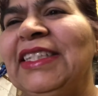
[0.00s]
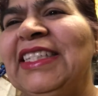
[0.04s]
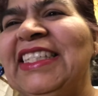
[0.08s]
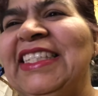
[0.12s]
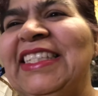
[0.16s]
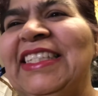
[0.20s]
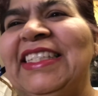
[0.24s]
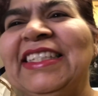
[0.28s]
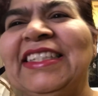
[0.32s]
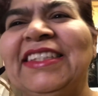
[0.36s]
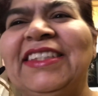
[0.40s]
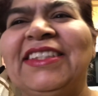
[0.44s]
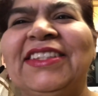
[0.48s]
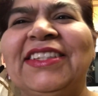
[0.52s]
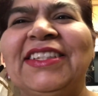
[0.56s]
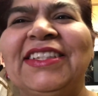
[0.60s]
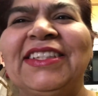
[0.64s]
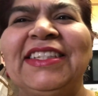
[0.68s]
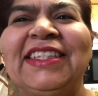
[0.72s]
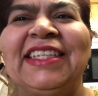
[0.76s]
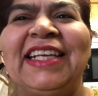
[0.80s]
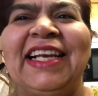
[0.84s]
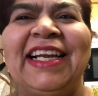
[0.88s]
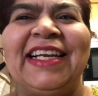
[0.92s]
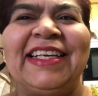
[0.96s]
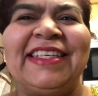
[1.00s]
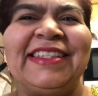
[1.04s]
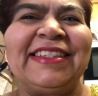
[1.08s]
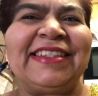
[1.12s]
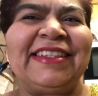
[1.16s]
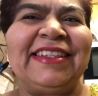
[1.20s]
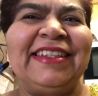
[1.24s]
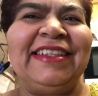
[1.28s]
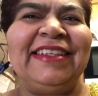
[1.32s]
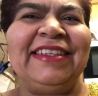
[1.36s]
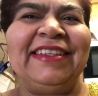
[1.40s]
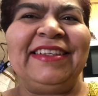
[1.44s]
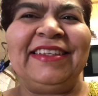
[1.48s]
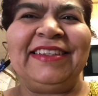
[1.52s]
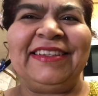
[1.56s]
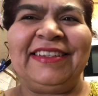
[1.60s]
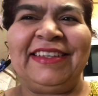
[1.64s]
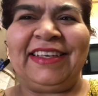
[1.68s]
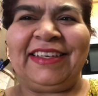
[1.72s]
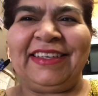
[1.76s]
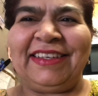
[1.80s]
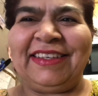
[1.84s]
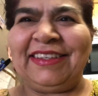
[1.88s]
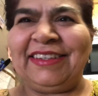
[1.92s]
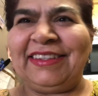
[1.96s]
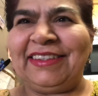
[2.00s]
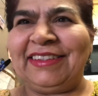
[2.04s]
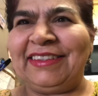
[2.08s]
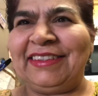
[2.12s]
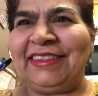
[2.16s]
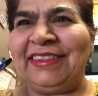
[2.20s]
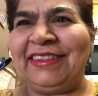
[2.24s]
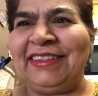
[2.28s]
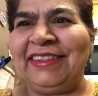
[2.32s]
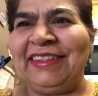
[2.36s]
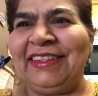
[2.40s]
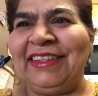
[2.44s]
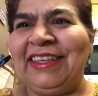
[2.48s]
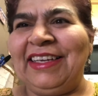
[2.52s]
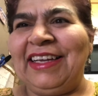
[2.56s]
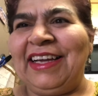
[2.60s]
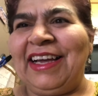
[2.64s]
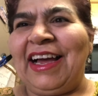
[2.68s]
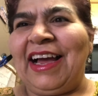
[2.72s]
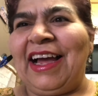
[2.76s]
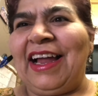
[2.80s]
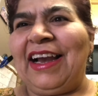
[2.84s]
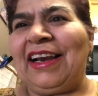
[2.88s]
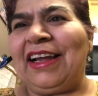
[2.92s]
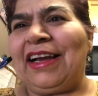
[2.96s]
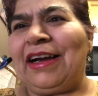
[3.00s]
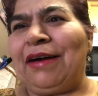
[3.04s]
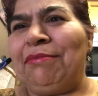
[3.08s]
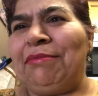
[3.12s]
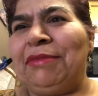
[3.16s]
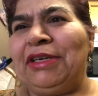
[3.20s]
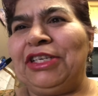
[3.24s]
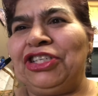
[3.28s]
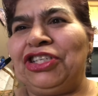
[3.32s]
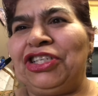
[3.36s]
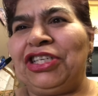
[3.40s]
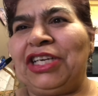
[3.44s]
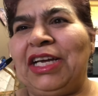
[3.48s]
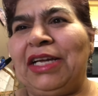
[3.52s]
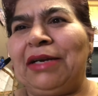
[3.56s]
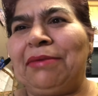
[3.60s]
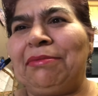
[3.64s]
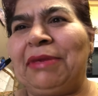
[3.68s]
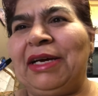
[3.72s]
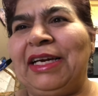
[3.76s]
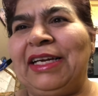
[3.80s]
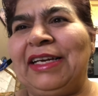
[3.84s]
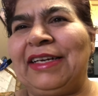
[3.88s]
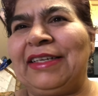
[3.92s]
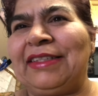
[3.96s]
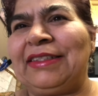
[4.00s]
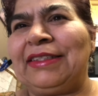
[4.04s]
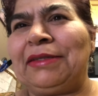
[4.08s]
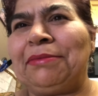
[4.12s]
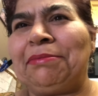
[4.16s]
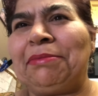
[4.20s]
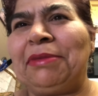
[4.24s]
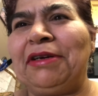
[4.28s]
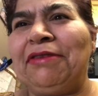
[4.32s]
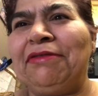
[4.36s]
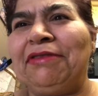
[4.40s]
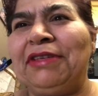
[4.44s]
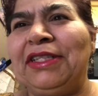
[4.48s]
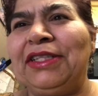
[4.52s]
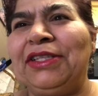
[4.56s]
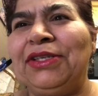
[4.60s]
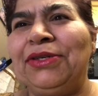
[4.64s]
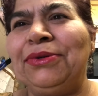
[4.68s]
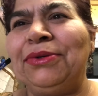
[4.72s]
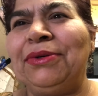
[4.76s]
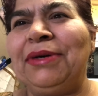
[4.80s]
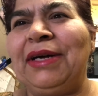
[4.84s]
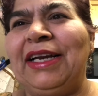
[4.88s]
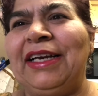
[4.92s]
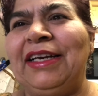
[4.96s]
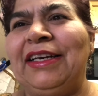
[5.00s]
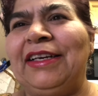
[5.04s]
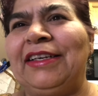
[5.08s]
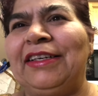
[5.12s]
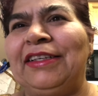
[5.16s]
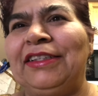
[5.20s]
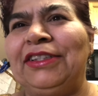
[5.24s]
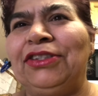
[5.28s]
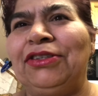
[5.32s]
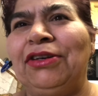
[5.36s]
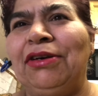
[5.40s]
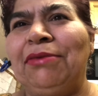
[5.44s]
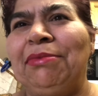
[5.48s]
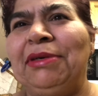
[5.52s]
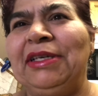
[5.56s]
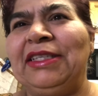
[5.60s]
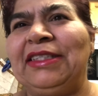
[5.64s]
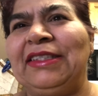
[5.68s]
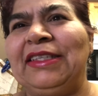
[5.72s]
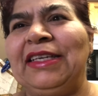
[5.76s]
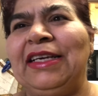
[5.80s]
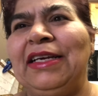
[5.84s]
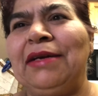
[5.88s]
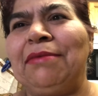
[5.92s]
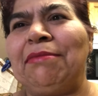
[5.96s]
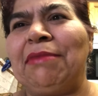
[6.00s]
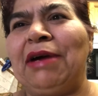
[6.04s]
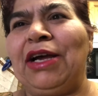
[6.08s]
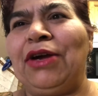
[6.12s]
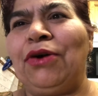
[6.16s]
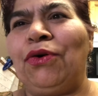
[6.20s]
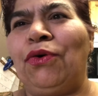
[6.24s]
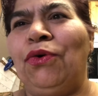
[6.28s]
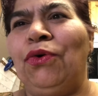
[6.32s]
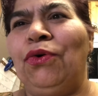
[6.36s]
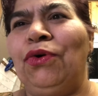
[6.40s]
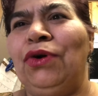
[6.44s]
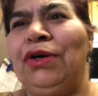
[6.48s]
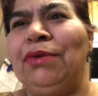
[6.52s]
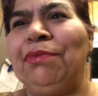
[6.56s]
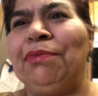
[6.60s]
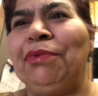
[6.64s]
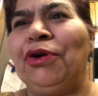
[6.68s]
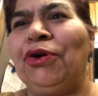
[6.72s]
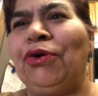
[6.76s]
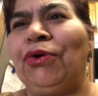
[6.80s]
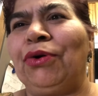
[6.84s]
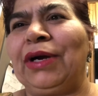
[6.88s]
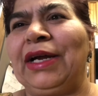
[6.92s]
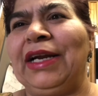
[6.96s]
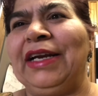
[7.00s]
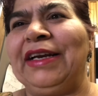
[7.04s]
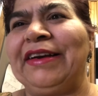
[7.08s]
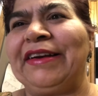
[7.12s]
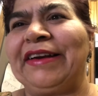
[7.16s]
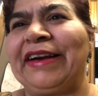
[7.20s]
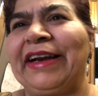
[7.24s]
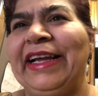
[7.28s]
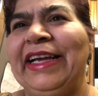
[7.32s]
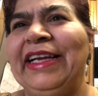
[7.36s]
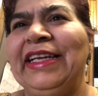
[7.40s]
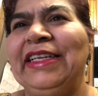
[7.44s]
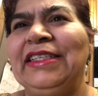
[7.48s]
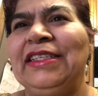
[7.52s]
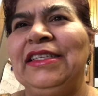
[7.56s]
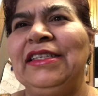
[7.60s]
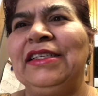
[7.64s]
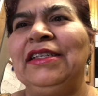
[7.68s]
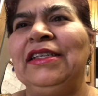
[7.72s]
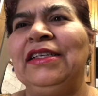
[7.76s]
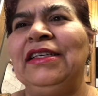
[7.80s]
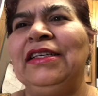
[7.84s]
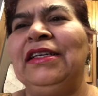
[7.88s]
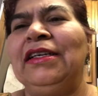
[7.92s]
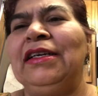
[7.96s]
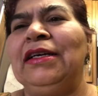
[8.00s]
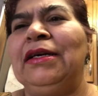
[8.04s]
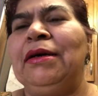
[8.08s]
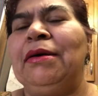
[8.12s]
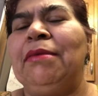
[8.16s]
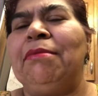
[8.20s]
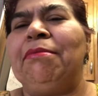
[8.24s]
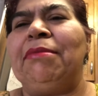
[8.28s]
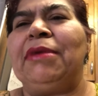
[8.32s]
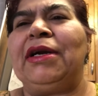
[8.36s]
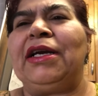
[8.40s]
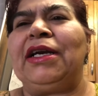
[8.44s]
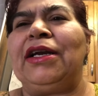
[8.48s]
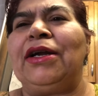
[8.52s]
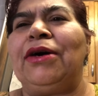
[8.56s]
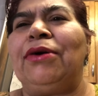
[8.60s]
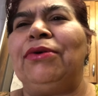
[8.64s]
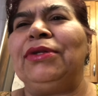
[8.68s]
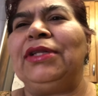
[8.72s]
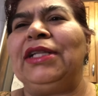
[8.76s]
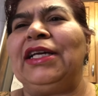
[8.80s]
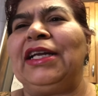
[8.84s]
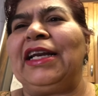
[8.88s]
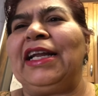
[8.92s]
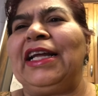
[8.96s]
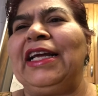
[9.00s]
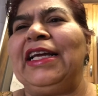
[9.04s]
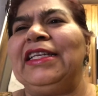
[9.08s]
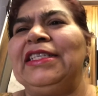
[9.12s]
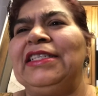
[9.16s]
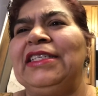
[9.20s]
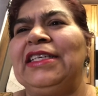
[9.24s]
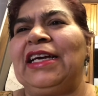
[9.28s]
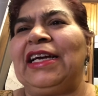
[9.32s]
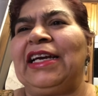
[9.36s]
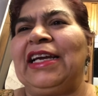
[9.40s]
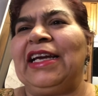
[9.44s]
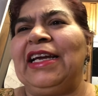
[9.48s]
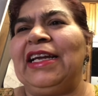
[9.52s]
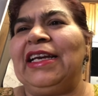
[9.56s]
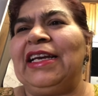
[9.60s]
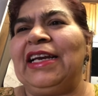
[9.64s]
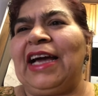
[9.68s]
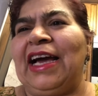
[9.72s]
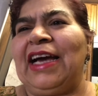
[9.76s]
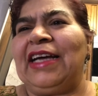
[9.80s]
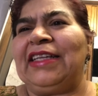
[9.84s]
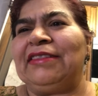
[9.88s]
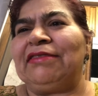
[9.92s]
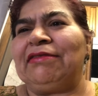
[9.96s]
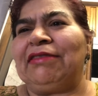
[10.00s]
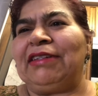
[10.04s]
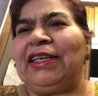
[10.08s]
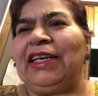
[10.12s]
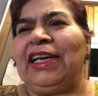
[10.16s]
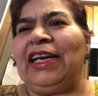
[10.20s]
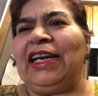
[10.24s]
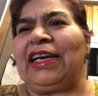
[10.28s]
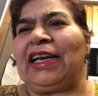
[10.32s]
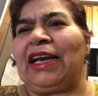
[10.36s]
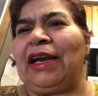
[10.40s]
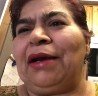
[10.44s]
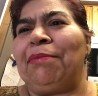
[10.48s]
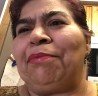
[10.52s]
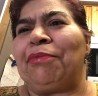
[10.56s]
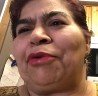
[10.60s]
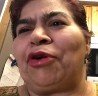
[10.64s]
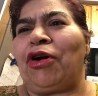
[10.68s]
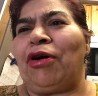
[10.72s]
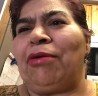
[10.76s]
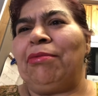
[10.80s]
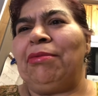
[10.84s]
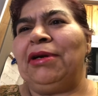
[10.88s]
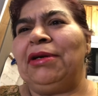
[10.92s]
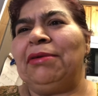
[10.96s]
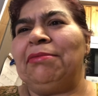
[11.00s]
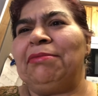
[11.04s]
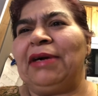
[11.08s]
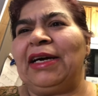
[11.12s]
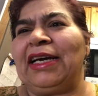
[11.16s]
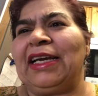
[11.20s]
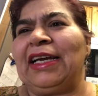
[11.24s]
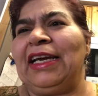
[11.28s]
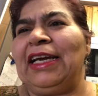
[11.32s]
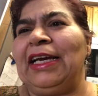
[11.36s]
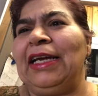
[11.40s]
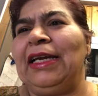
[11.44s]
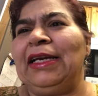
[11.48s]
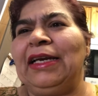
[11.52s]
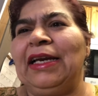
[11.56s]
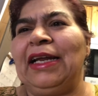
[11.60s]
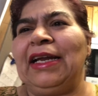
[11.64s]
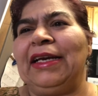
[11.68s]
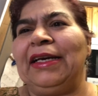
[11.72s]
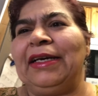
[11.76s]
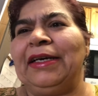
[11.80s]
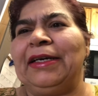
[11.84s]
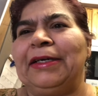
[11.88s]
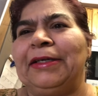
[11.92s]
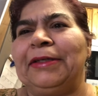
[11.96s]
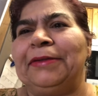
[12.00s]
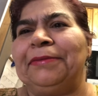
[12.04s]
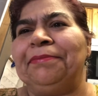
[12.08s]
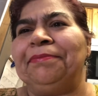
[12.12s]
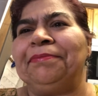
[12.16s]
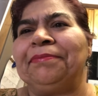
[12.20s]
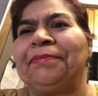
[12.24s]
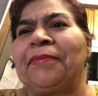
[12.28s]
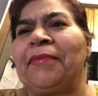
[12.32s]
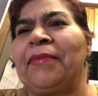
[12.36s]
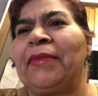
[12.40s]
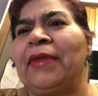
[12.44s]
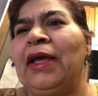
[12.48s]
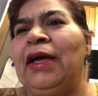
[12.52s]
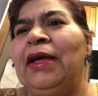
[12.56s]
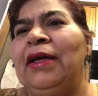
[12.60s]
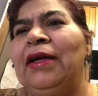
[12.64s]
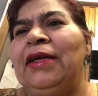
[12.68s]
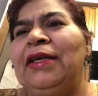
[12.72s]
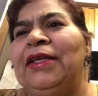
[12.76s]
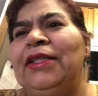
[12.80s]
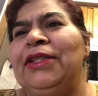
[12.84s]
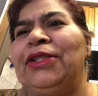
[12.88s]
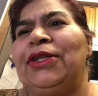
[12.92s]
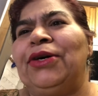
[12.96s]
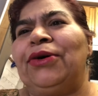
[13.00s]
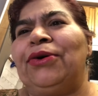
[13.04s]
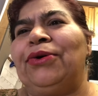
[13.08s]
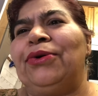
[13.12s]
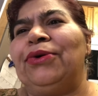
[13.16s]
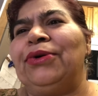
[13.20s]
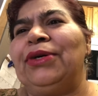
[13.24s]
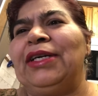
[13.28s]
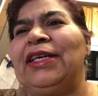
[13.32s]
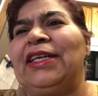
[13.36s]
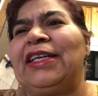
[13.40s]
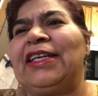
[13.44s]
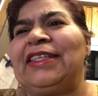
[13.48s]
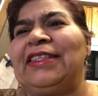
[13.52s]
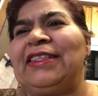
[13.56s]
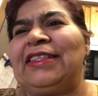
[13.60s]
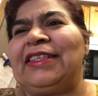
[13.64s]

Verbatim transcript: So let's see and uh, I'll come and share my recipe with you and uh, you'll be seeing my old broken range but now the range again has one little problem again and um, the owner is